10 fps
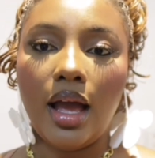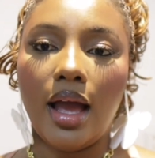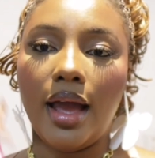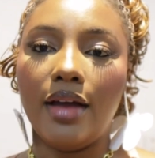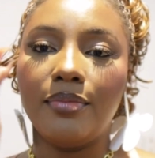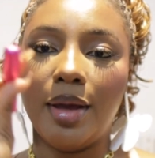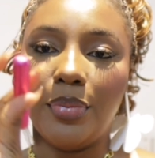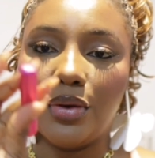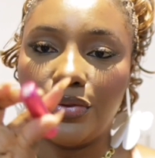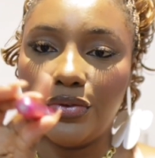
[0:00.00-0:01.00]
I have my
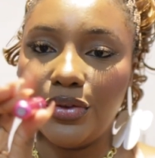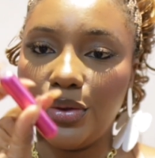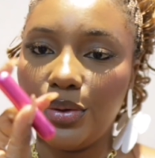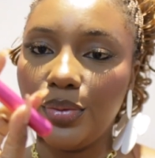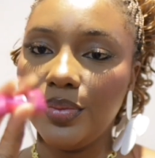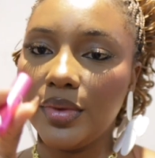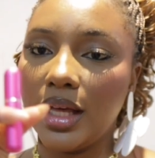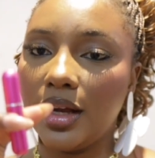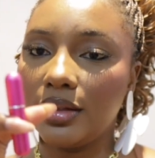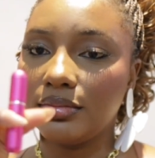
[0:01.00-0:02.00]
perfume
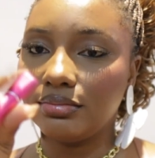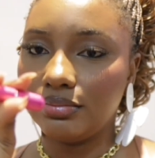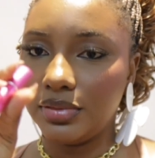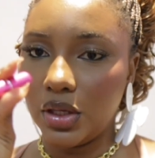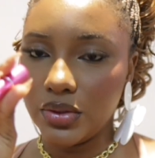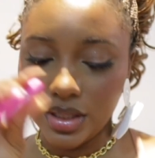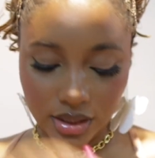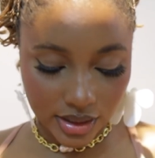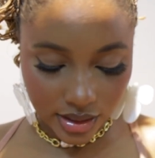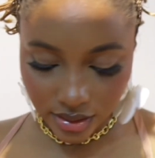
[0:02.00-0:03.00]
that goes in
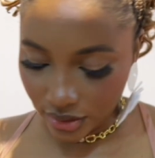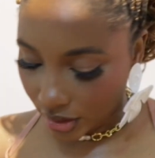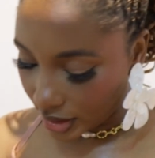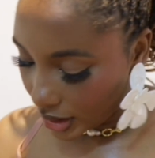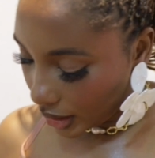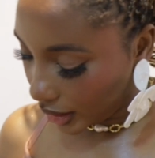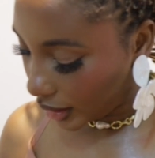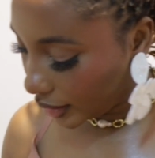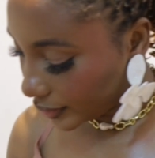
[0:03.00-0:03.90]
this little container,